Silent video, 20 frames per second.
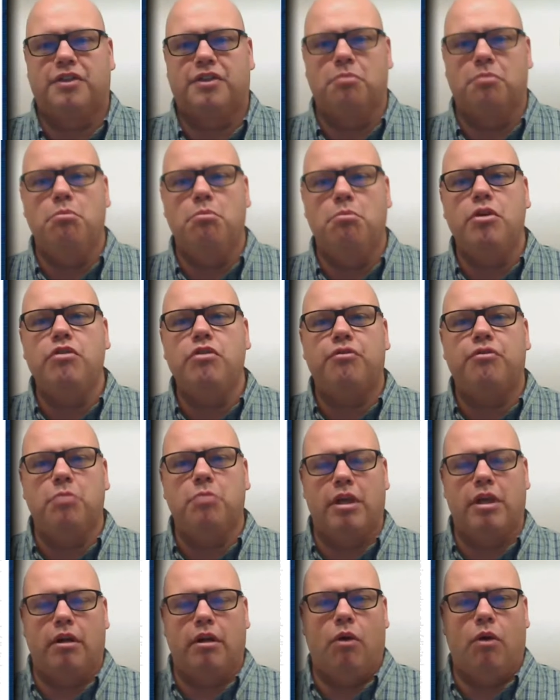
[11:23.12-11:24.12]
this
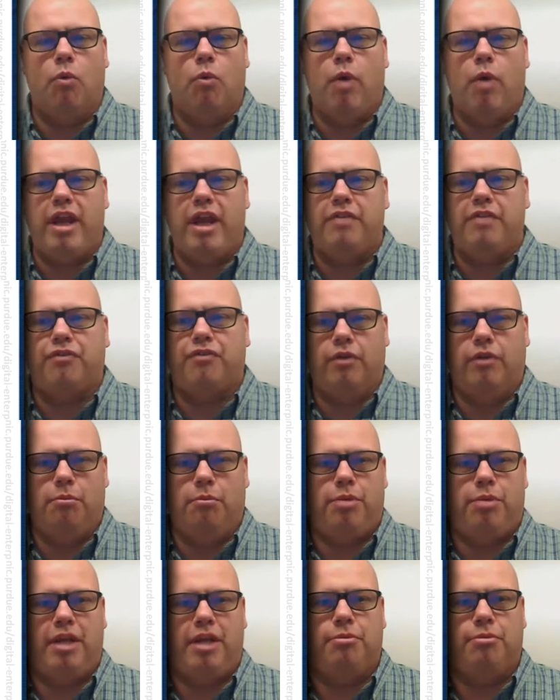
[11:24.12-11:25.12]
movement away
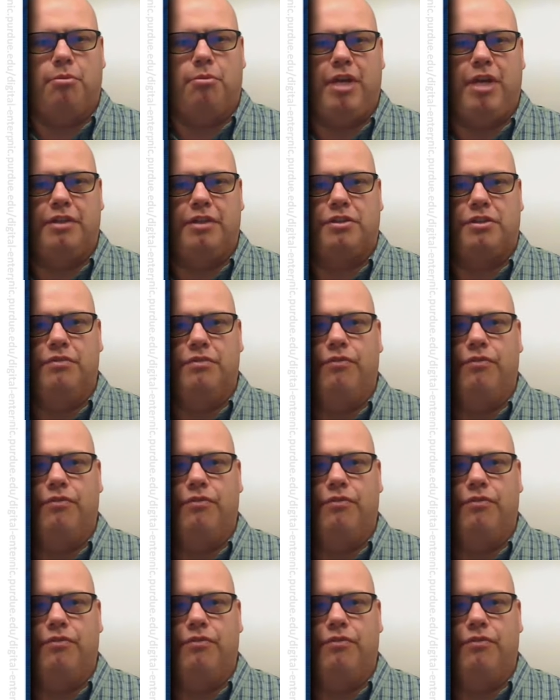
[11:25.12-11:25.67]
from paper-based